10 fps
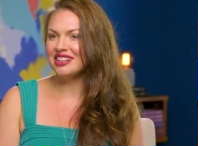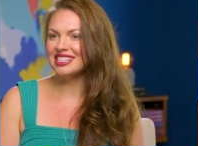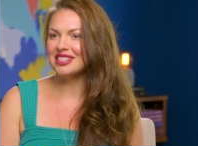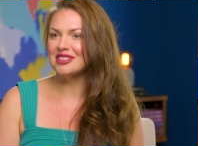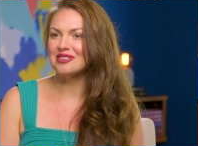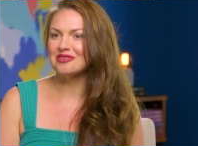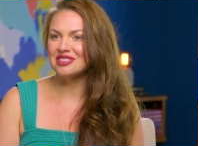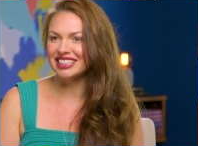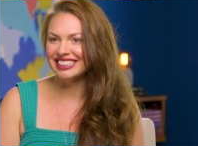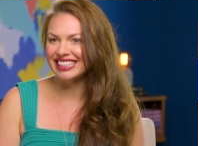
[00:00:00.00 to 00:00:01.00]
is the
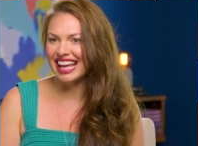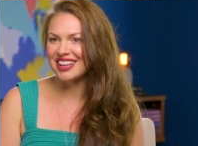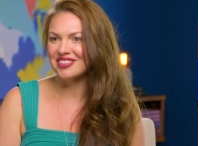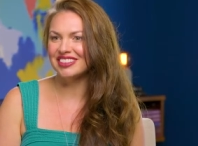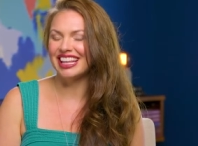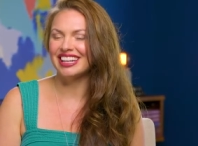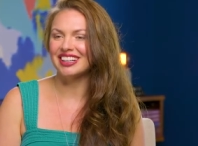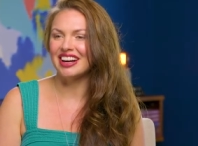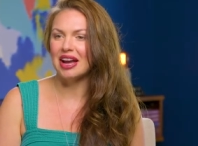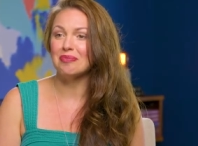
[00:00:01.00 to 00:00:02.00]
real-life
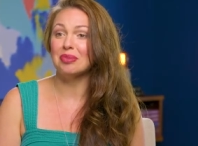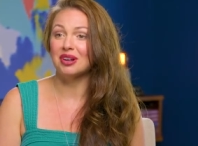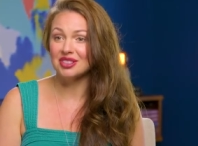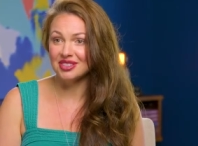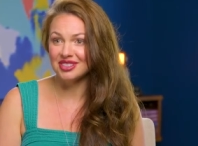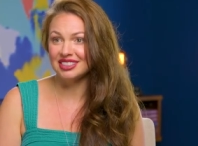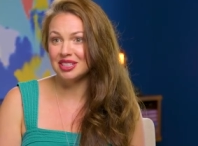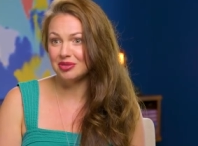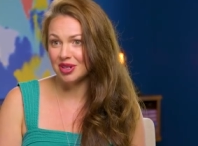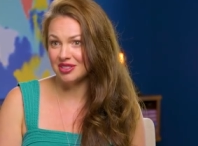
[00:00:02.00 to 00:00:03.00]
letter I
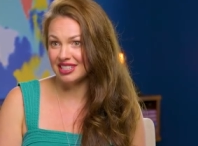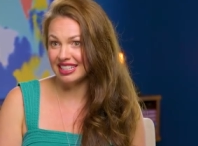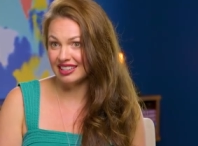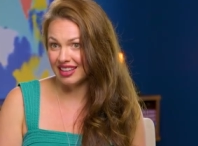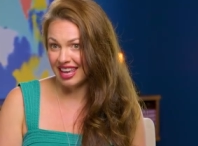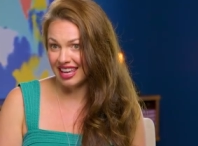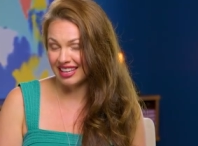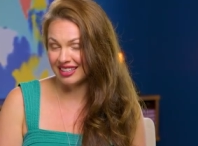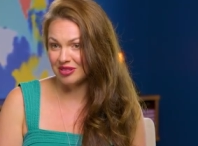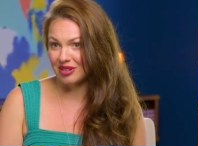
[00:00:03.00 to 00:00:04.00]
personally wrote to
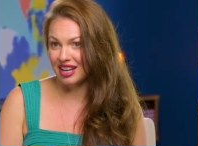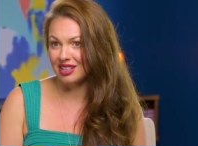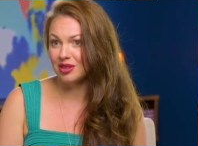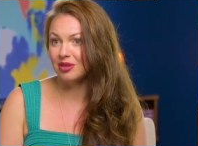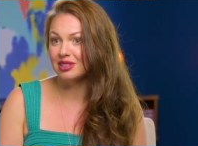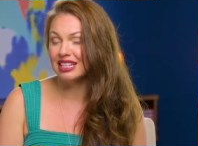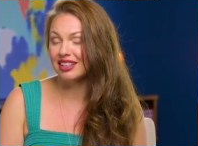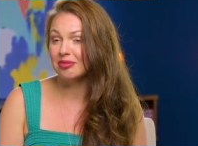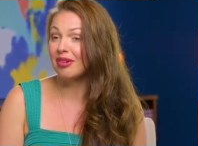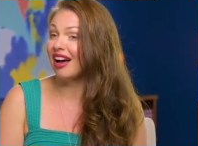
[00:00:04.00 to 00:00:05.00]
Glade when I told
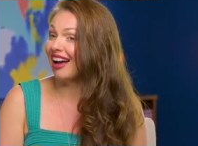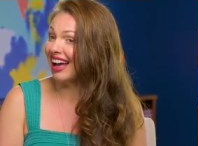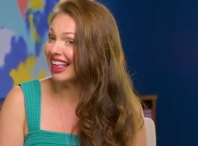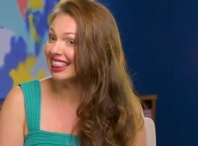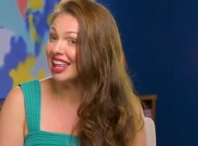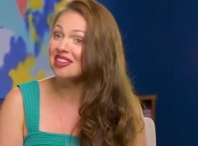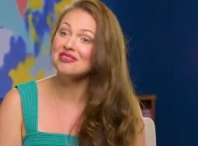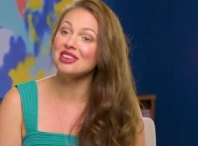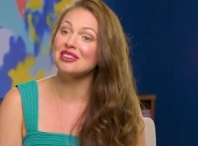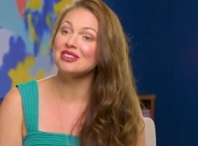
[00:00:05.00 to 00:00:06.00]
him I love
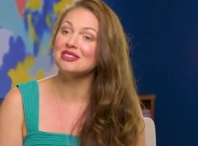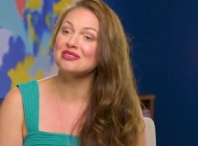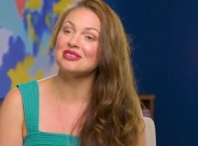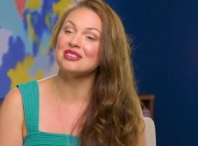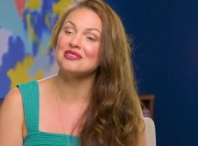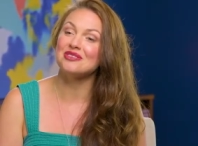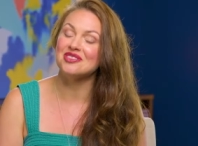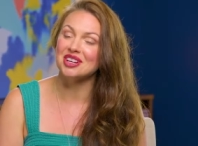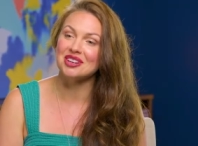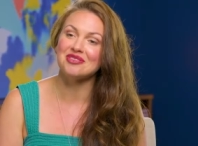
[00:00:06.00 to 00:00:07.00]
you for the
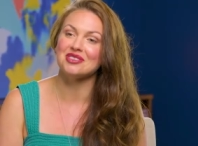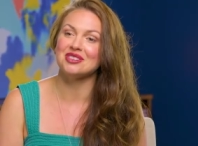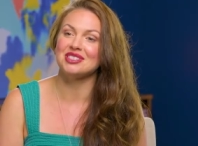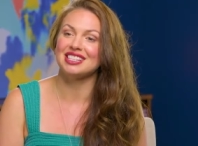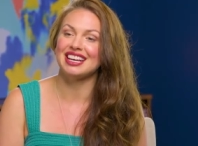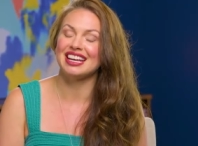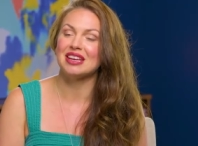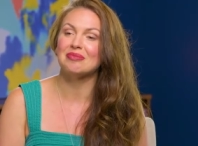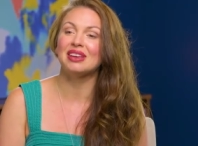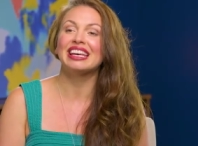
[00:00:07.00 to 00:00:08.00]
very first
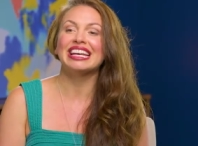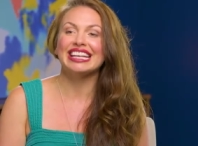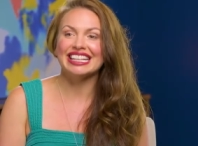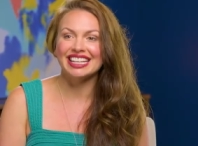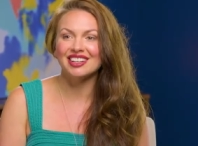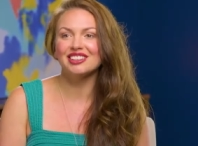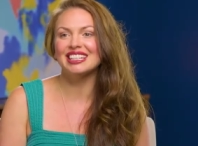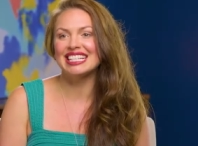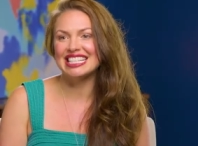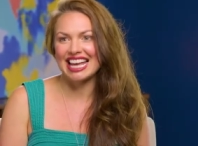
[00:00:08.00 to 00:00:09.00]
time
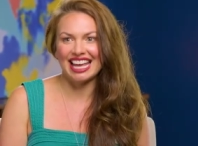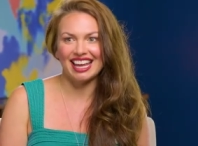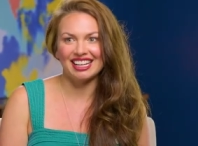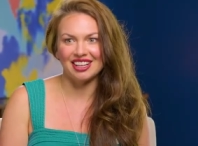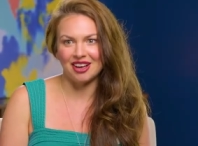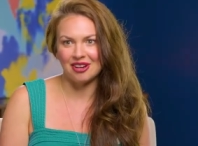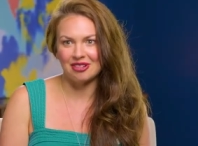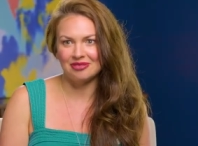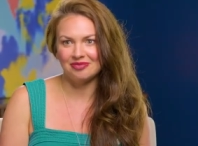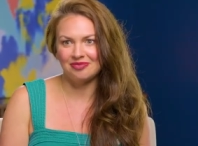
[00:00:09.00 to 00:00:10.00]
nearly a decade ago.